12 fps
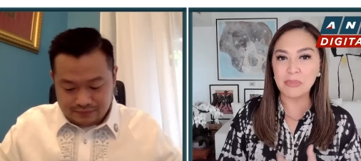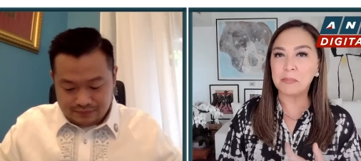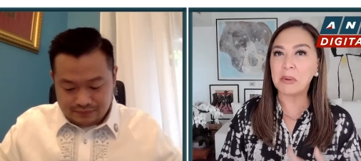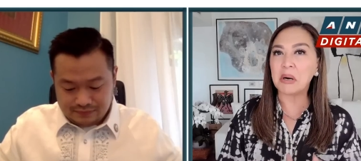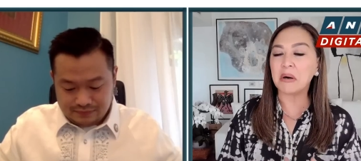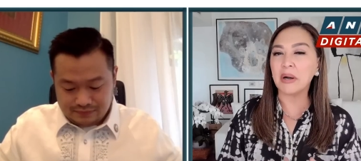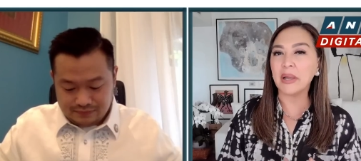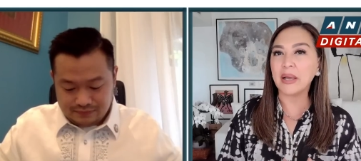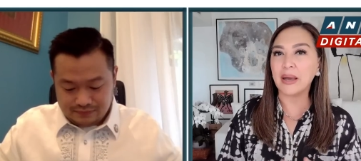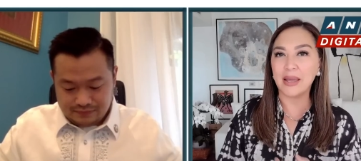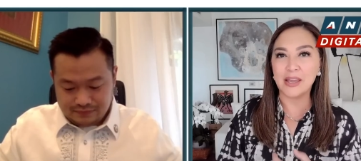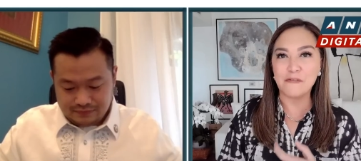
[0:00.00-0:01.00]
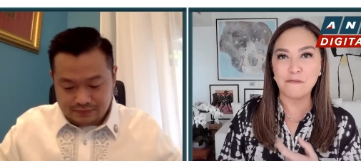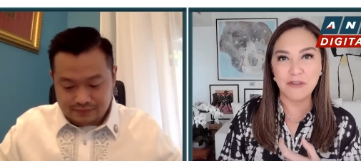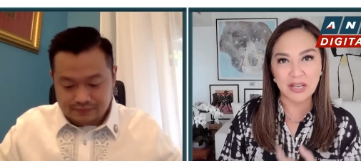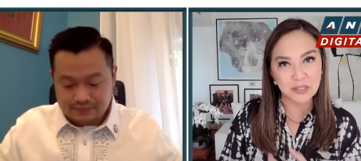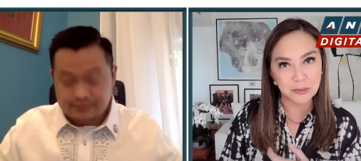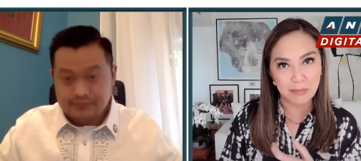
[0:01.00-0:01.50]
Speaker 1: the Maharlika
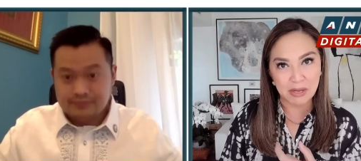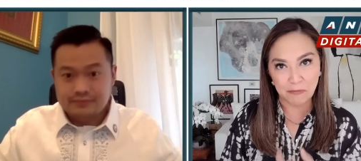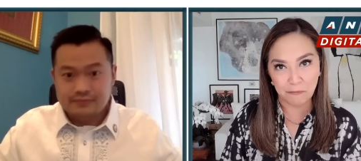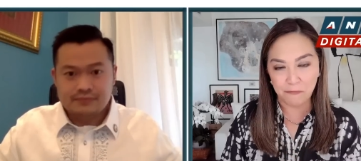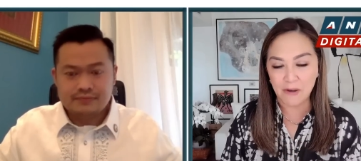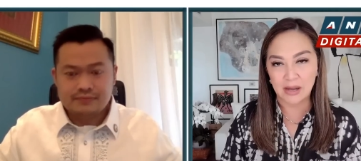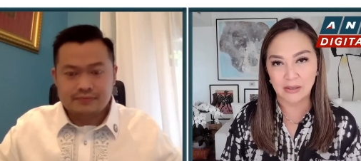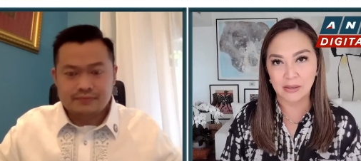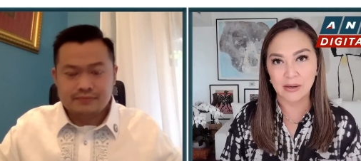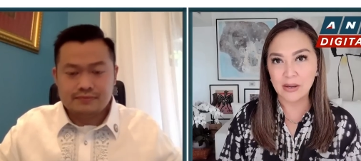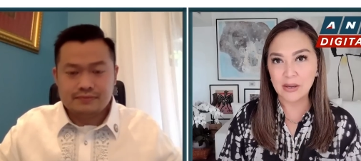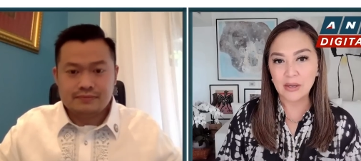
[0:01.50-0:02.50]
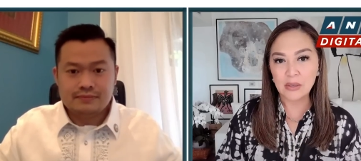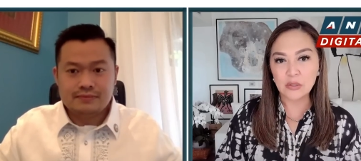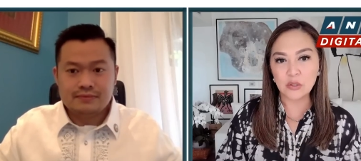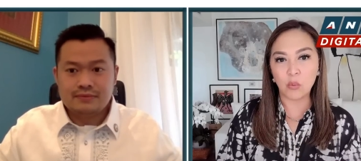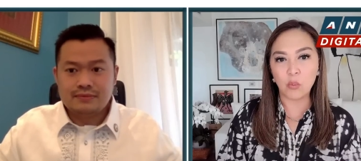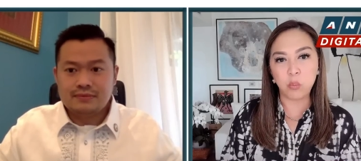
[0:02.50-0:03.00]
Investment Fund.
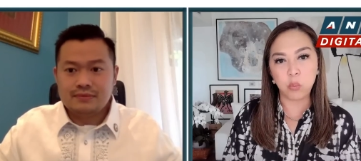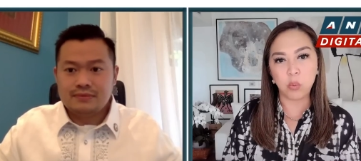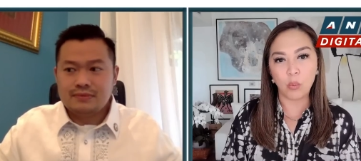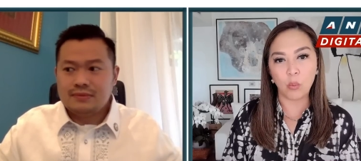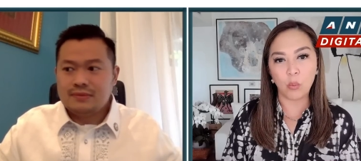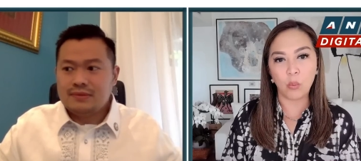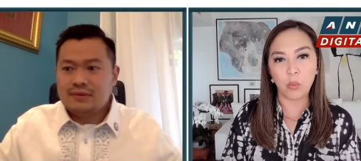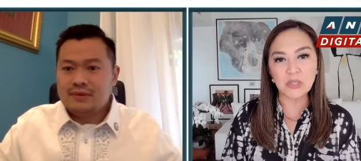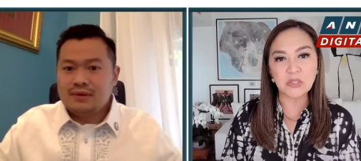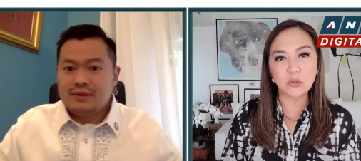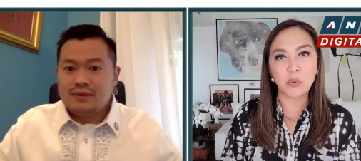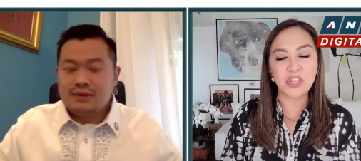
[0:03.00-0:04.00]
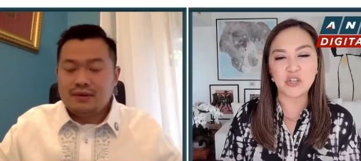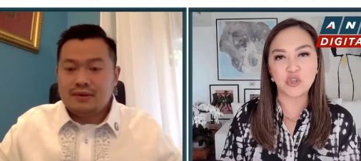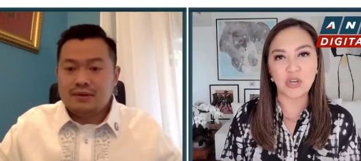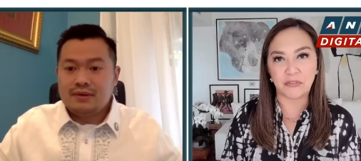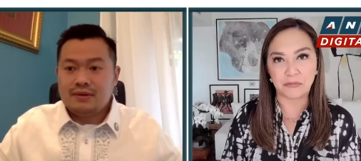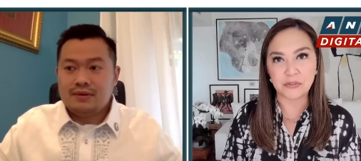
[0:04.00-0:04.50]
So what's with the
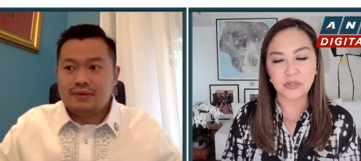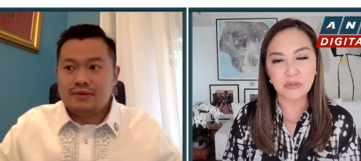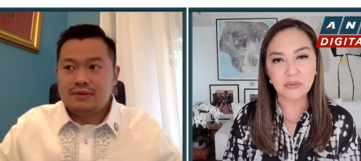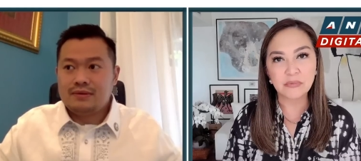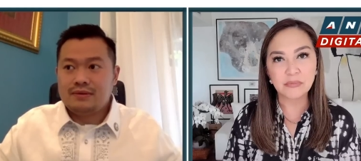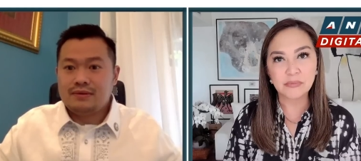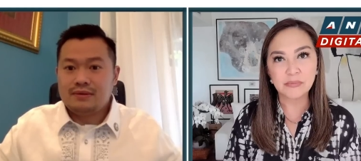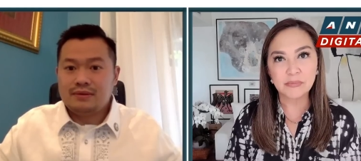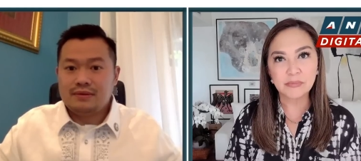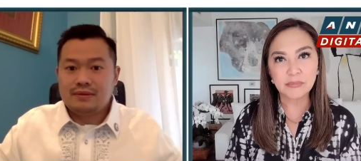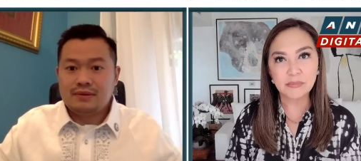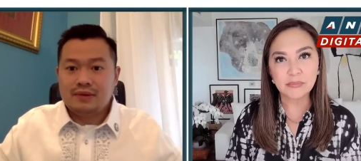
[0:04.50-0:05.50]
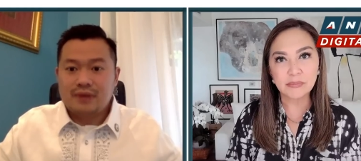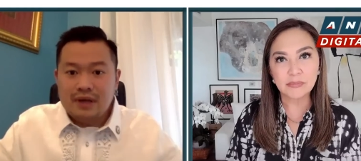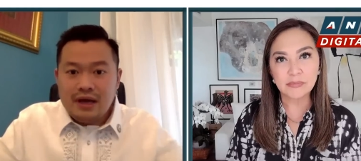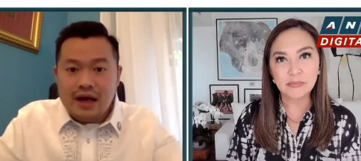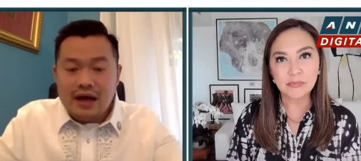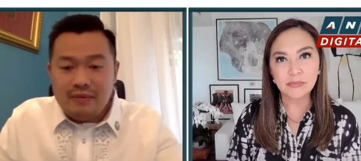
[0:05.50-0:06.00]
shift?
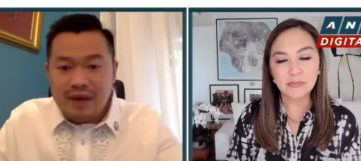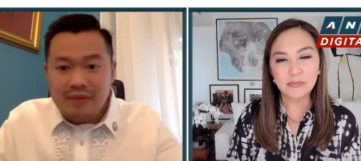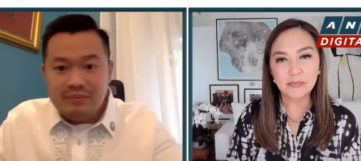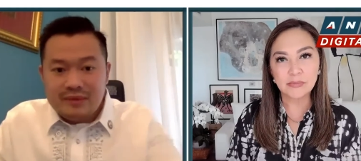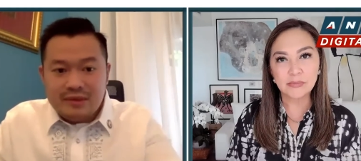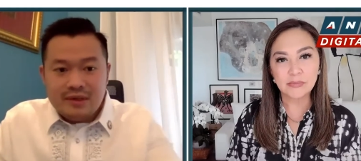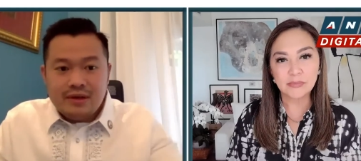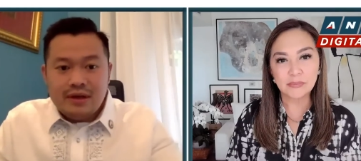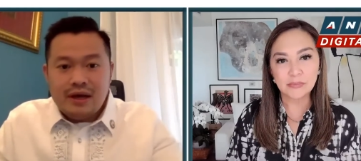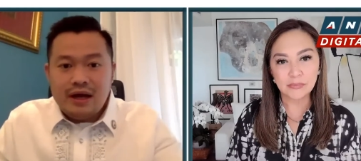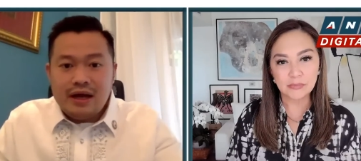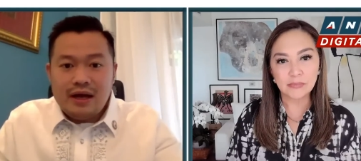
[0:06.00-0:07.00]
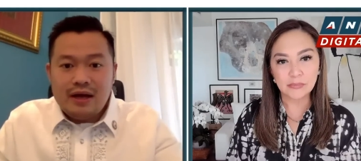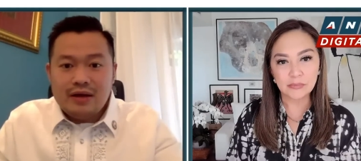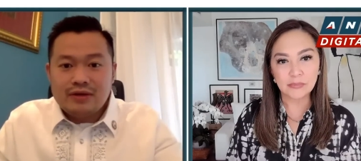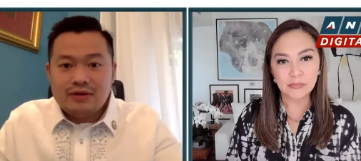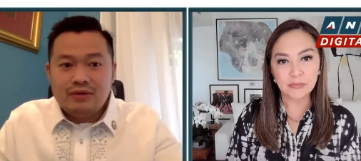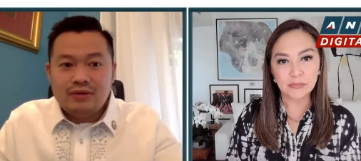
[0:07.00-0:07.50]
Speaker 2: Ma'am,
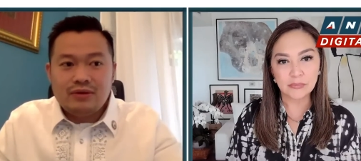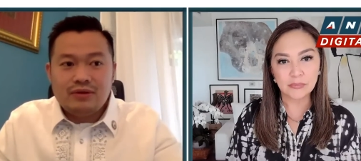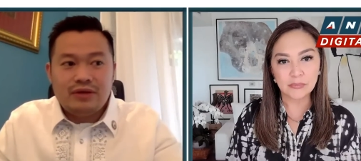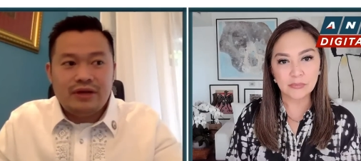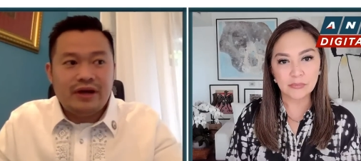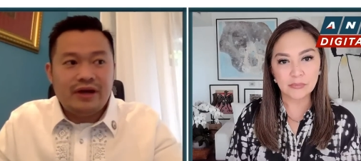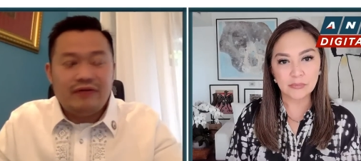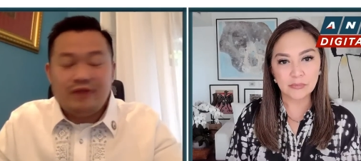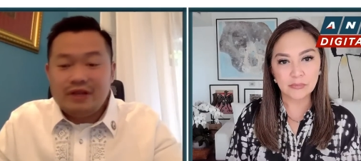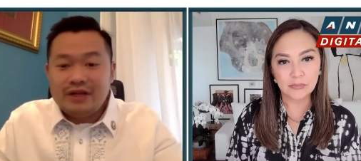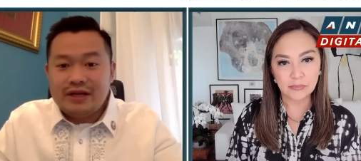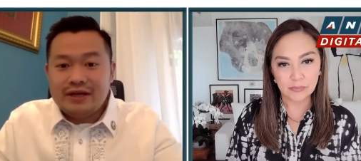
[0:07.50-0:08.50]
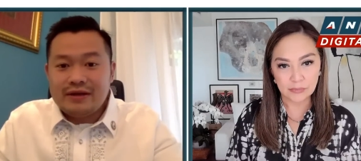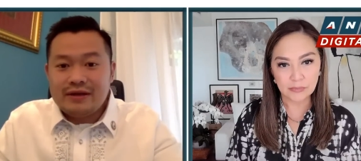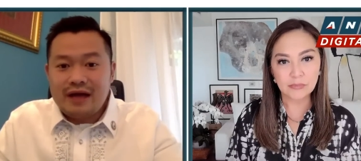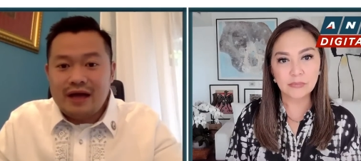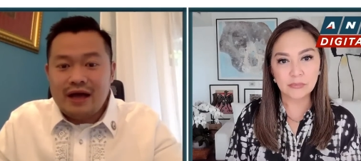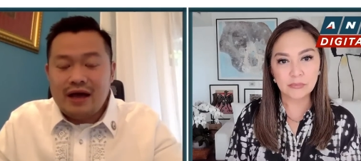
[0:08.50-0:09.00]
to clear everything,
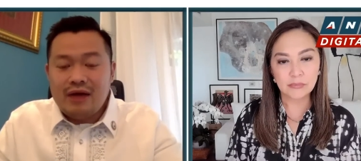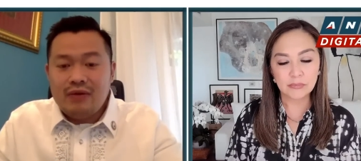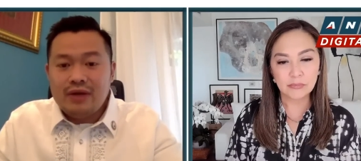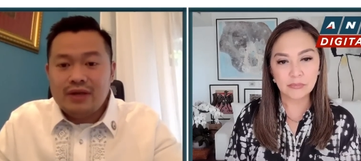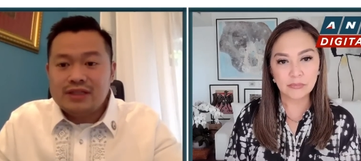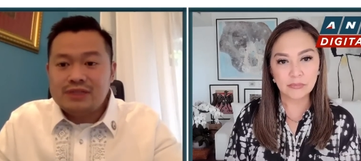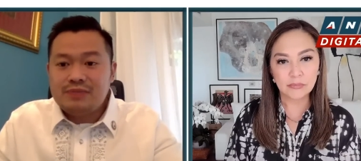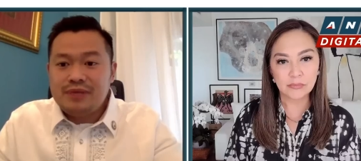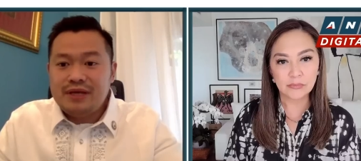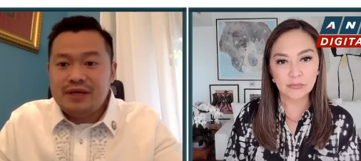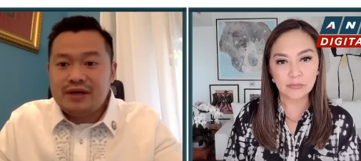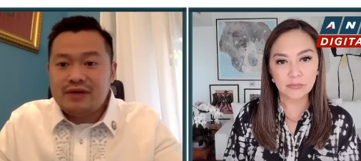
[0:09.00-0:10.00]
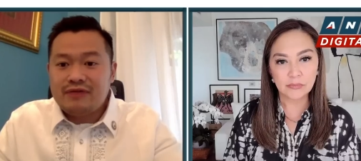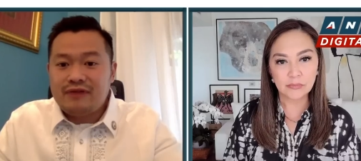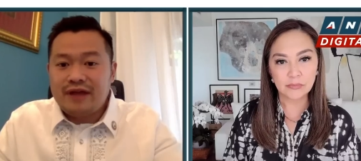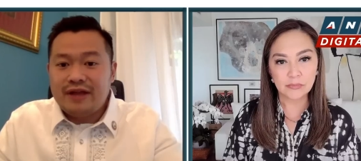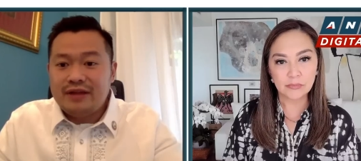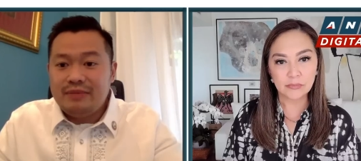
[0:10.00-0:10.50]
when the Speaker
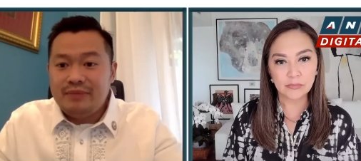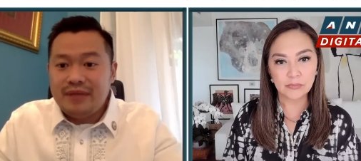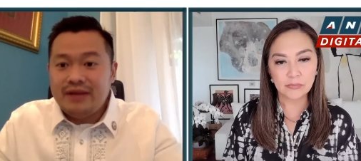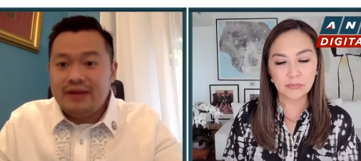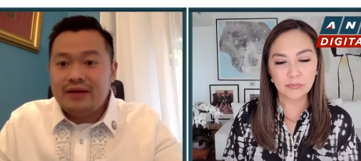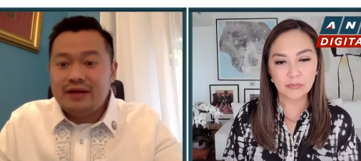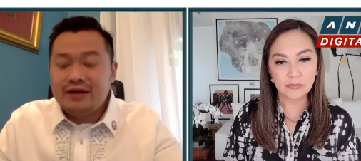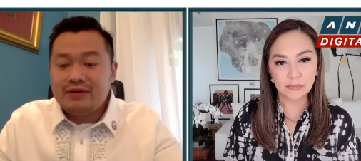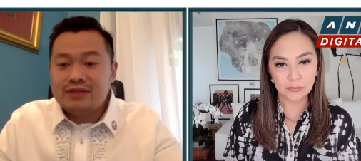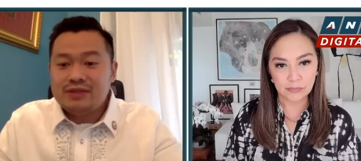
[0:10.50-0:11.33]
filed the bill, it was